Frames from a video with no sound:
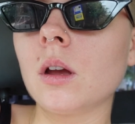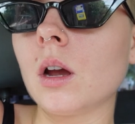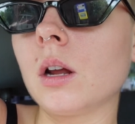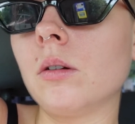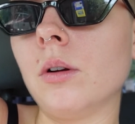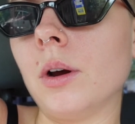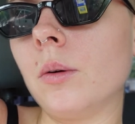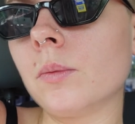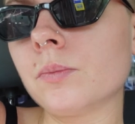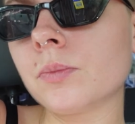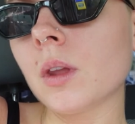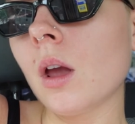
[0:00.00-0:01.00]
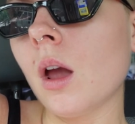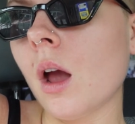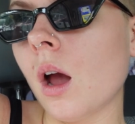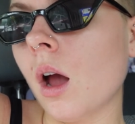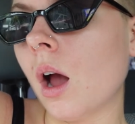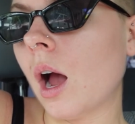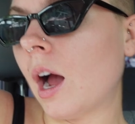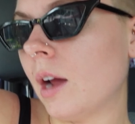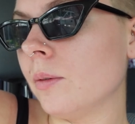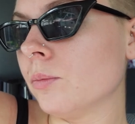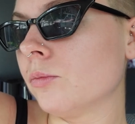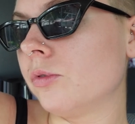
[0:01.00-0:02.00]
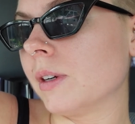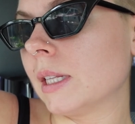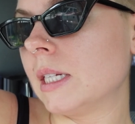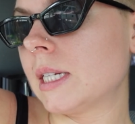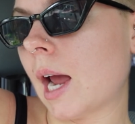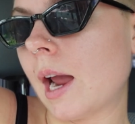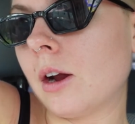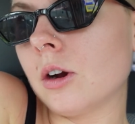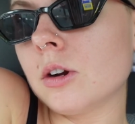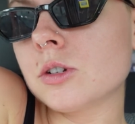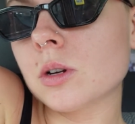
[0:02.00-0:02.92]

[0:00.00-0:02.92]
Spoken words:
I don't know. I'm really tired,